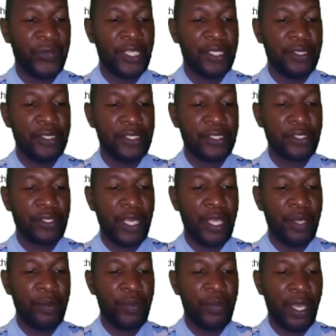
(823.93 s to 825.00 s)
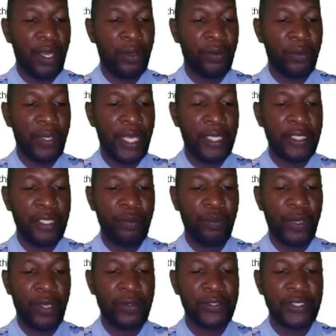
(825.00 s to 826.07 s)
Describe how an
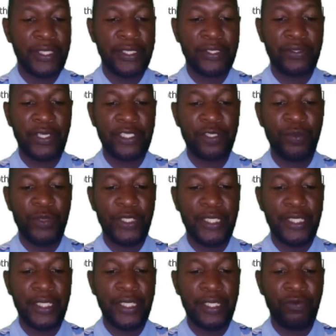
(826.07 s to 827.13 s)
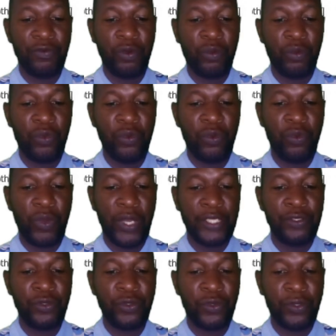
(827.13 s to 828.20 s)
impulse is transmitted from one
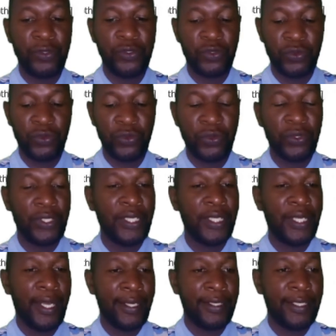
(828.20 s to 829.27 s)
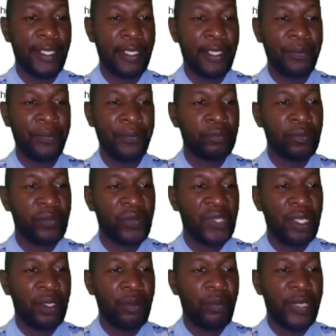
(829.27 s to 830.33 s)
neuron to another.
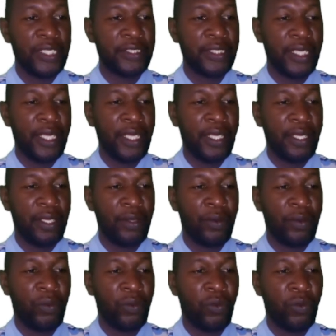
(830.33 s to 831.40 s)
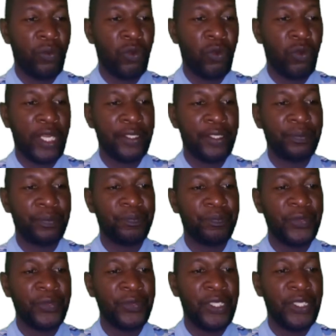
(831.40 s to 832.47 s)
Part A. 1.
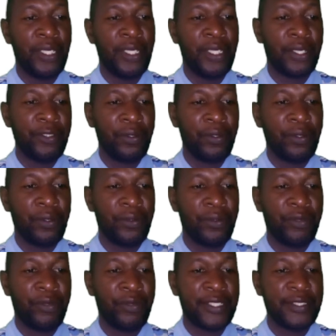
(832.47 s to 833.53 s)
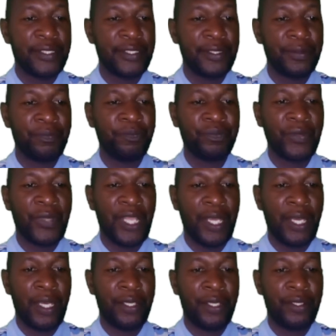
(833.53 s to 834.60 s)
Cranial reflex
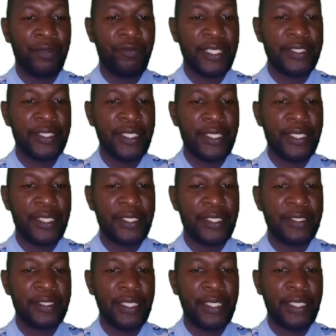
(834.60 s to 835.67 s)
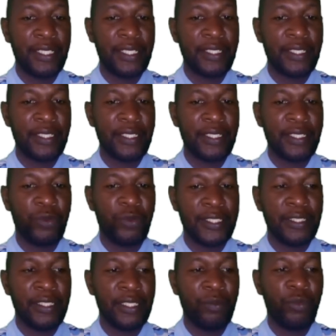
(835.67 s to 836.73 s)
are reflexes that are processed in the
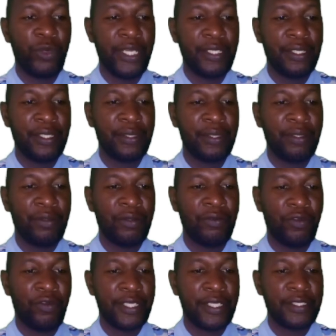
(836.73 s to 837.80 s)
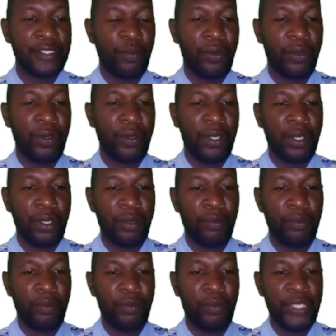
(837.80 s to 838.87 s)
brain, for example,
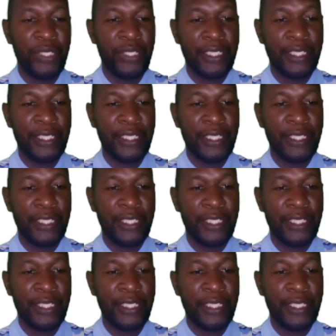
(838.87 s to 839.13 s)
blinking,